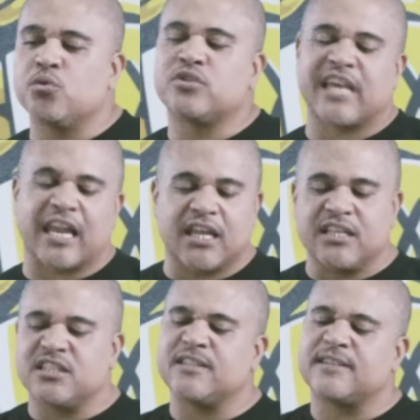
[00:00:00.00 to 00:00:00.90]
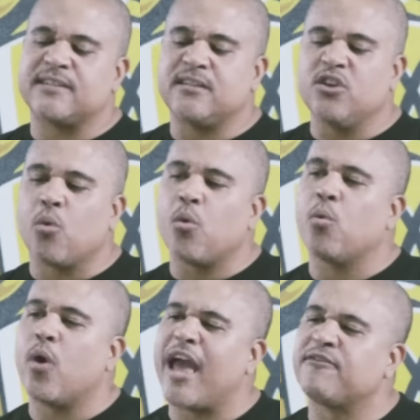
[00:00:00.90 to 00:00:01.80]
tell her no one
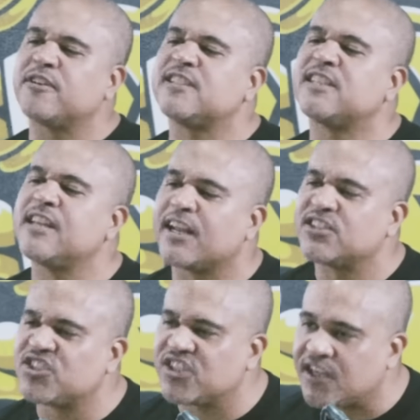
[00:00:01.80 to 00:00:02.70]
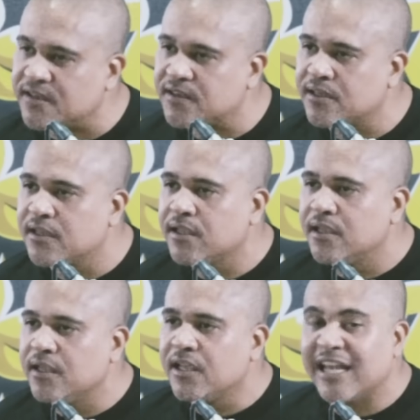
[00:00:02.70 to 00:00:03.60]
will ever see that shit. Has